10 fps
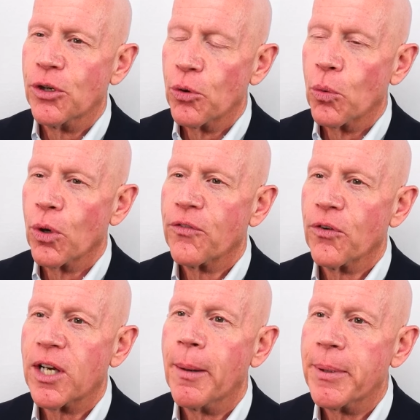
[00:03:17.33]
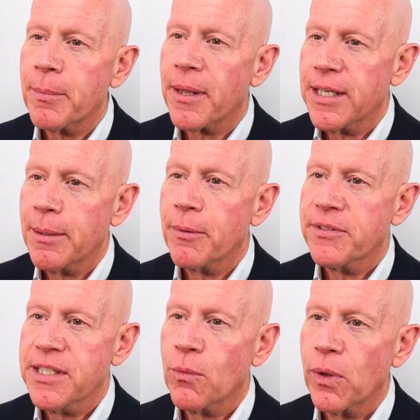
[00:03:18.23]
go to work for a company by the name
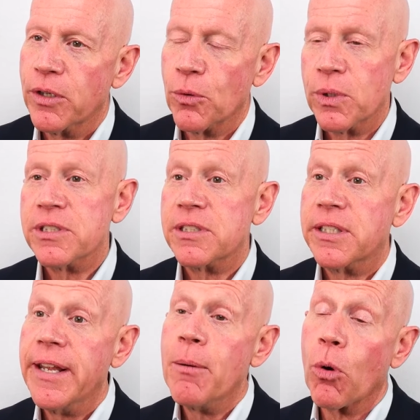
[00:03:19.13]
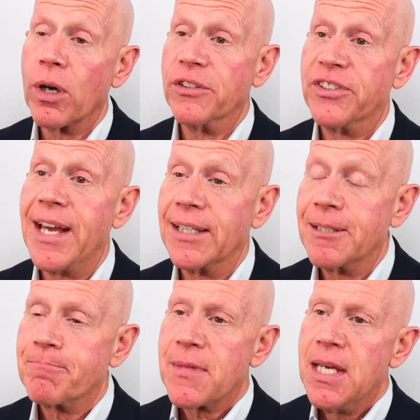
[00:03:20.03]
of Dean Witter, which is today Morgan Stanley.
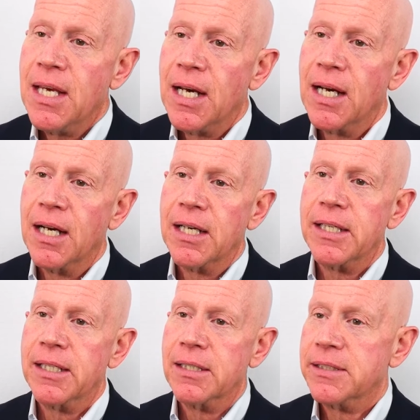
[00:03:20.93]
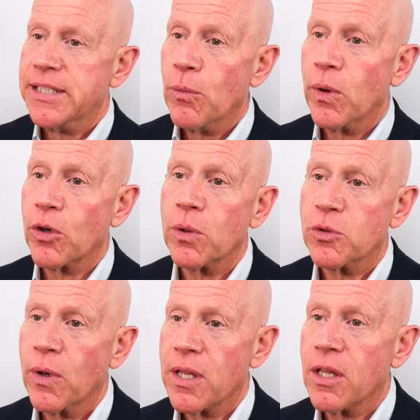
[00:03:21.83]
Dean Witter
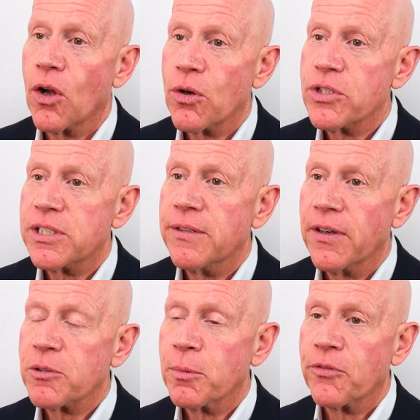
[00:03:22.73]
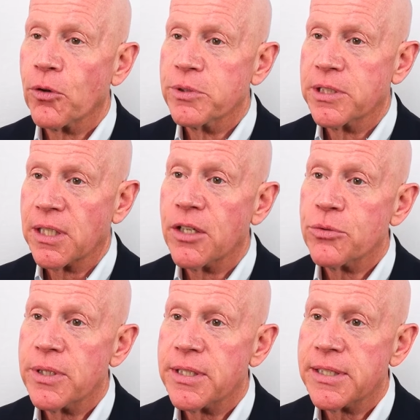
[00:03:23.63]
was one of the largest investment firms in the
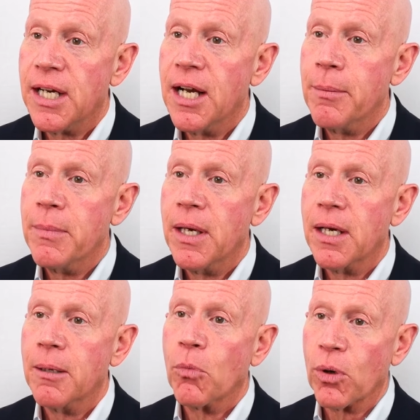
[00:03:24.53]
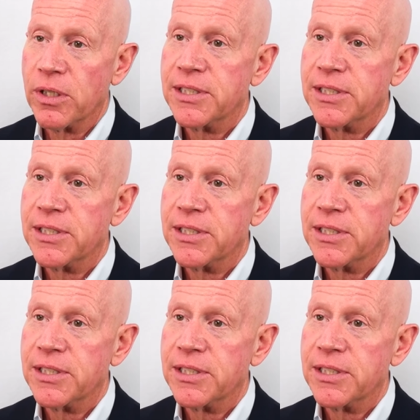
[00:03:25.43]
country at the time. Morgan